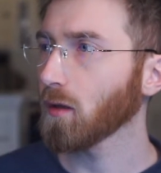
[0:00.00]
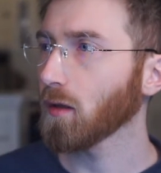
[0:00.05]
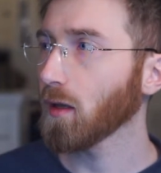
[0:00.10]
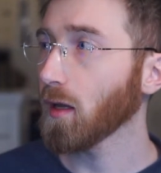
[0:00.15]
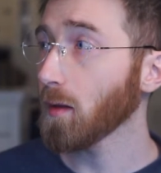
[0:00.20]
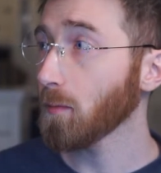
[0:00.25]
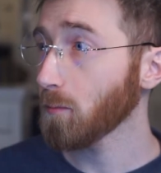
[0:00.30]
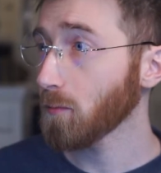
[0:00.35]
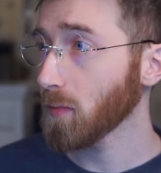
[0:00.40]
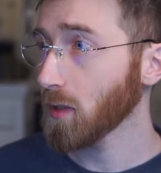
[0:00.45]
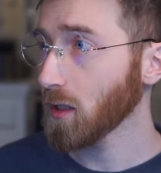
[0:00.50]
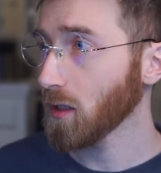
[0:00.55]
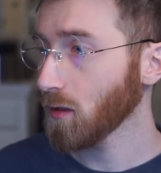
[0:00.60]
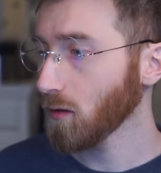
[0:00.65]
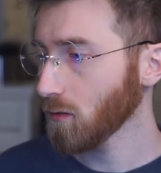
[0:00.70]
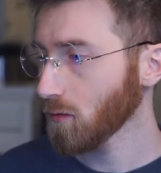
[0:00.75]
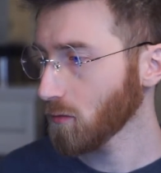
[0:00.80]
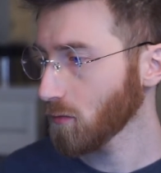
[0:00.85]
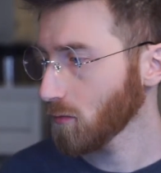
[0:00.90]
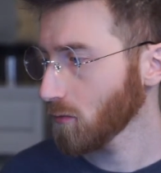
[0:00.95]
Let
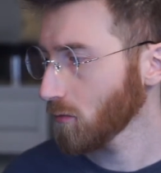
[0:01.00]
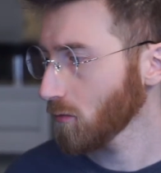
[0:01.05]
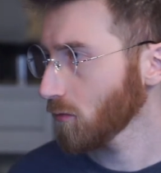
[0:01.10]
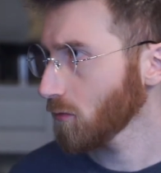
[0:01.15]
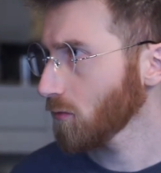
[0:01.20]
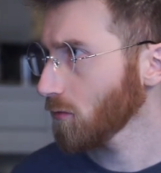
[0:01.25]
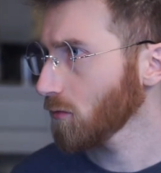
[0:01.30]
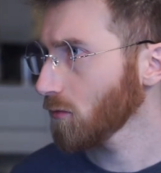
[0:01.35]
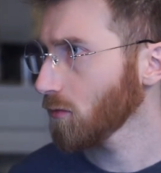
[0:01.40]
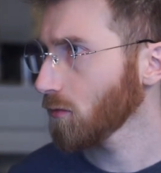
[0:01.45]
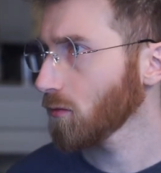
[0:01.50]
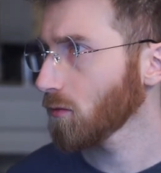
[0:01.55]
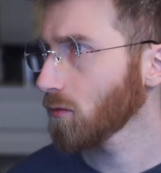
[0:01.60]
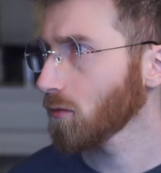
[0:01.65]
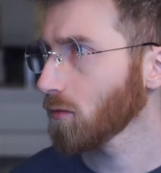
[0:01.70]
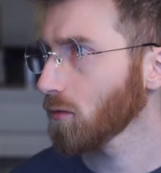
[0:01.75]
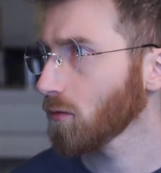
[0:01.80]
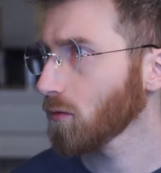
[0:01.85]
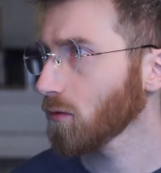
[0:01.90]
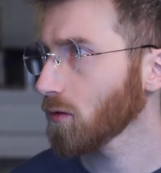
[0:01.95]
me
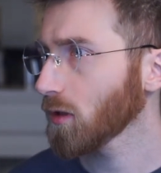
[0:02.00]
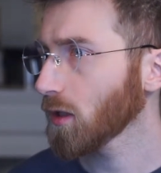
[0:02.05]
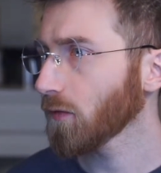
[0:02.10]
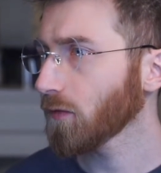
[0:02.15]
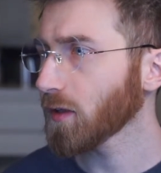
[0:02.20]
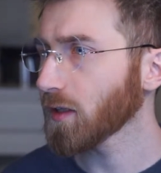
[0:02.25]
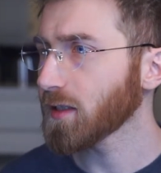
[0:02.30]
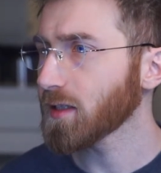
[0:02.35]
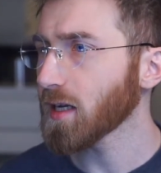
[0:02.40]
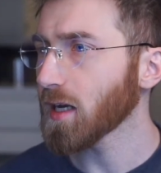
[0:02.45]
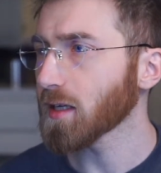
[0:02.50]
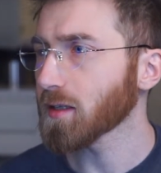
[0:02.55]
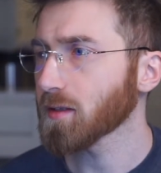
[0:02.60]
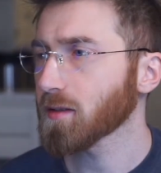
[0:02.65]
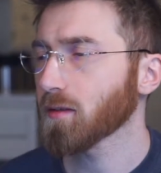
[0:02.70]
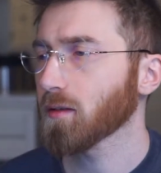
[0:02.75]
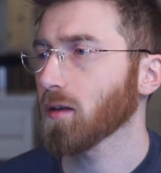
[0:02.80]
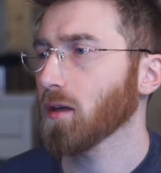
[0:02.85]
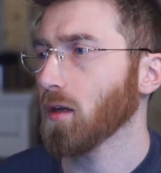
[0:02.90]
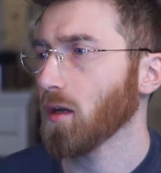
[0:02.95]
give it a
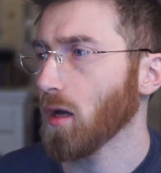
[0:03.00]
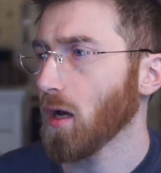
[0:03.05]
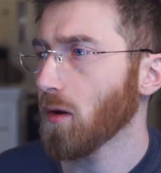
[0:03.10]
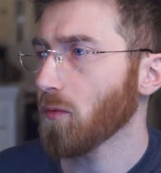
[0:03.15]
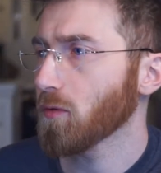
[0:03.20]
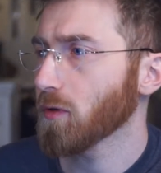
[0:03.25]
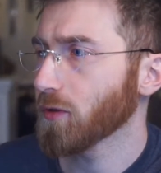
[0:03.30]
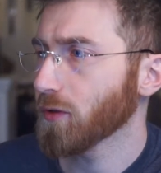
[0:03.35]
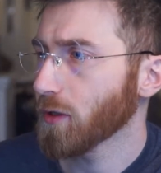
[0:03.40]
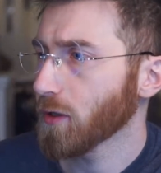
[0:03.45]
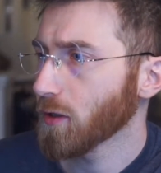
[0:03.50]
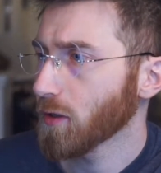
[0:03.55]
test. I would...